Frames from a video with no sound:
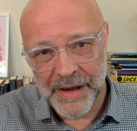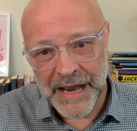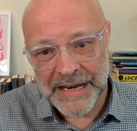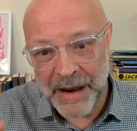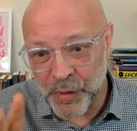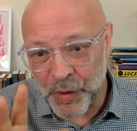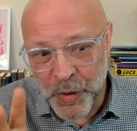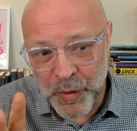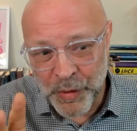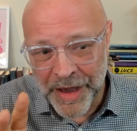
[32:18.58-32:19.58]
And yet we're
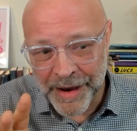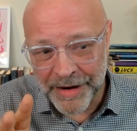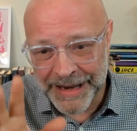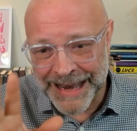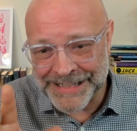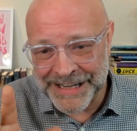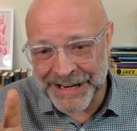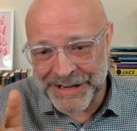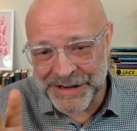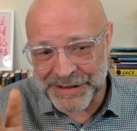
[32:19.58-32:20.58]
all there gazing
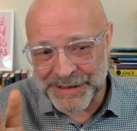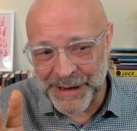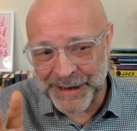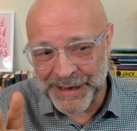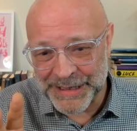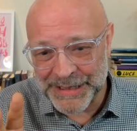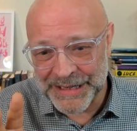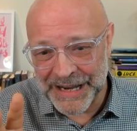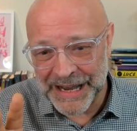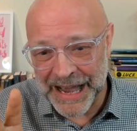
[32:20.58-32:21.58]
in each other's eyes
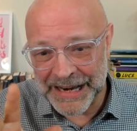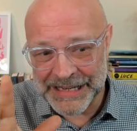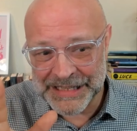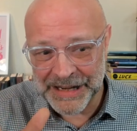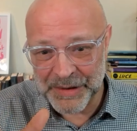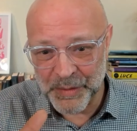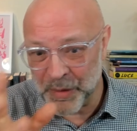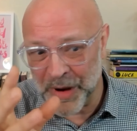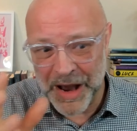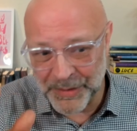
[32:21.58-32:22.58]
and it's like
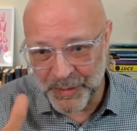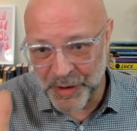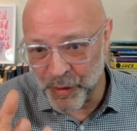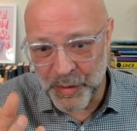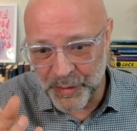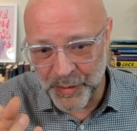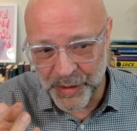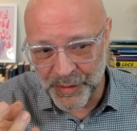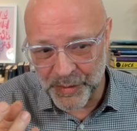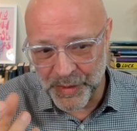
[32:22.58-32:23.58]
we're we're all,
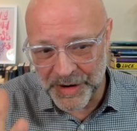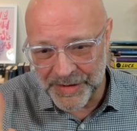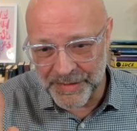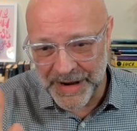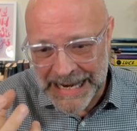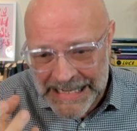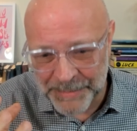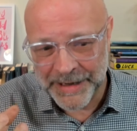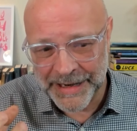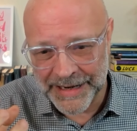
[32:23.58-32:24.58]
we're, we're
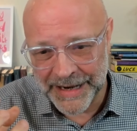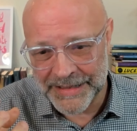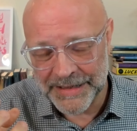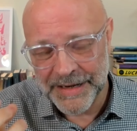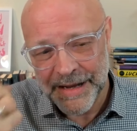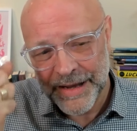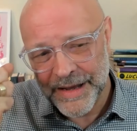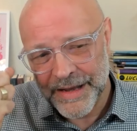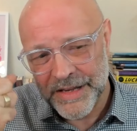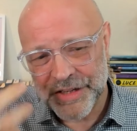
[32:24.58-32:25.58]
intimately connected.
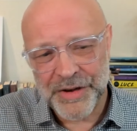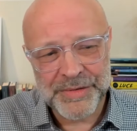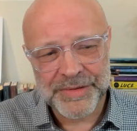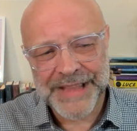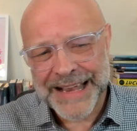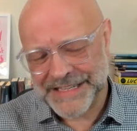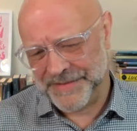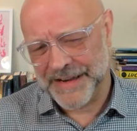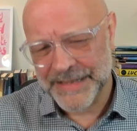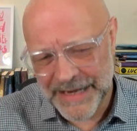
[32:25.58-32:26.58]
So that's
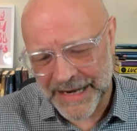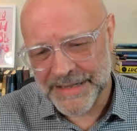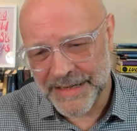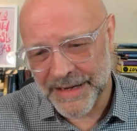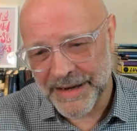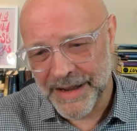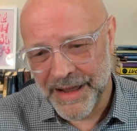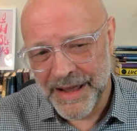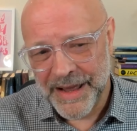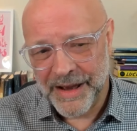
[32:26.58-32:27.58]
fantastic.
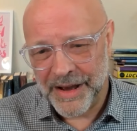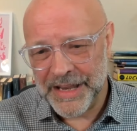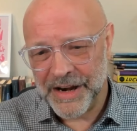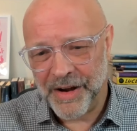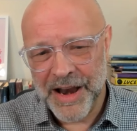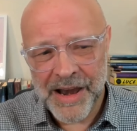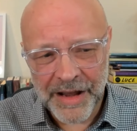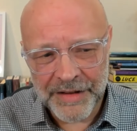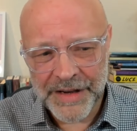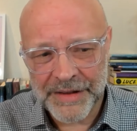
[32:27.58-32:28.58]
You know, I
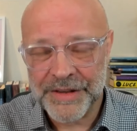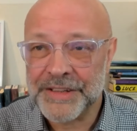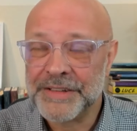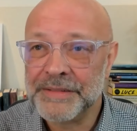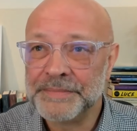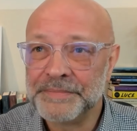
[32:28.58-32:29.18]
love it that